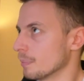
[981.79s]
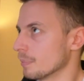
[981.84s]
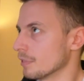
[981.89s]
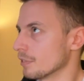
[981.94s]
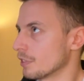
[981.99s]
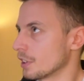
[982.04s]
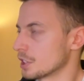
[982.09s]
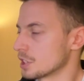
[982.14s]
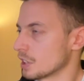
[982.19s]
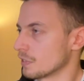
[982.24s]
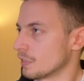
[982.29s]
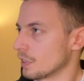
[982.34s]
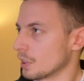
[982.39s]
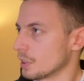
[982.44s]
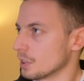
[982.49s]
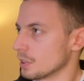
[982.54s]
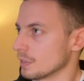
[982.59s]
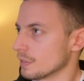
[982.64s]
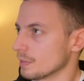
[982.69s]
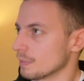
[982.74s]
first of all,
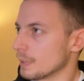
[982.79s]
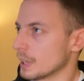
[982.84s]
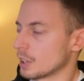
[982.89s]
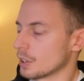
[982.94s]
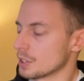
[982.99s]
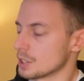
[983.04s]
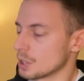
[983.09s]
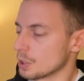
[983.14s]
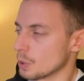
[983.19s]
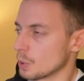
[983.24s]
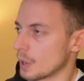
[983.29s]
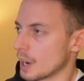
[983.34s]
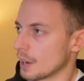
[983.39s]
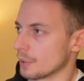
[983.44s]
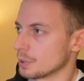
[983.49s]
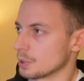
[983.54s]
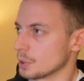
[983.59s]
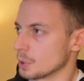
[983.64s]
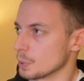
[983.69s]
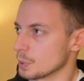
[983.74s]
because you know how
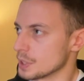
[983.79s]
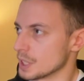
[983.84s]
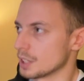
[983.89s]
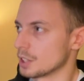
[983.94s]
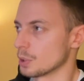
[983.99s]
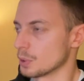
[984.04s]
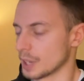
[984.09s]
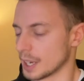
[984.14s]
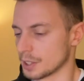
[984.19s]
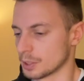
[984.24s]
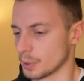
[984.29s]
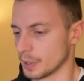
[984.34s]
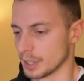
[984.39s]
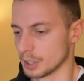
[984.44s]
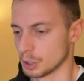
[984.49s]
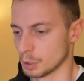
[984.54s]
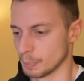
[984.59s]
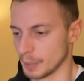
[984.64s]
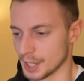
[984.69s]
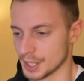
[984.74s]
to use it, you're not going
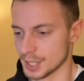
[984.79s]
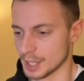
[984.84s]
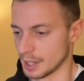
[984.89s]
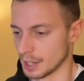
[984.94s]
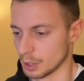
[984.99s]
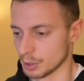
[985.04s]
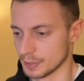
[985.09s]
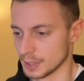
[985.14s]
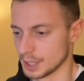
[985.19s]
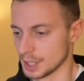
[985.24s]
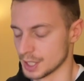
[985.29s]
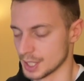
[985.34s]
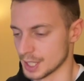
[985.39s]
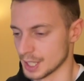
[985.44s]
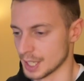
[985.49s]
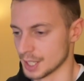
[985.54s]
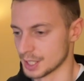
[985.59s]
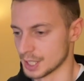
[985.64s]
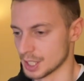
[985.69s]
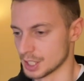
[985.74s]
to mess around with the
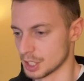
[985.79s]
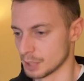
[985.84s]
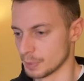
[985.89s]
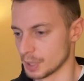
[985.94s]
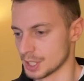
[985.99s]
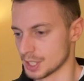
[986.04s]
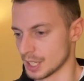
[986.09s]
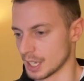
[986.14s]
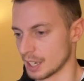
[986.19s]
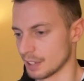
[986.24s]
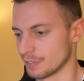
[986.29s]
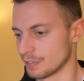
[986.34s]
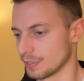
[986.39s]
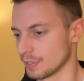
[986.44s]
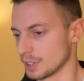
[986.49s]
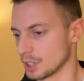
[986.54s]
design system itself.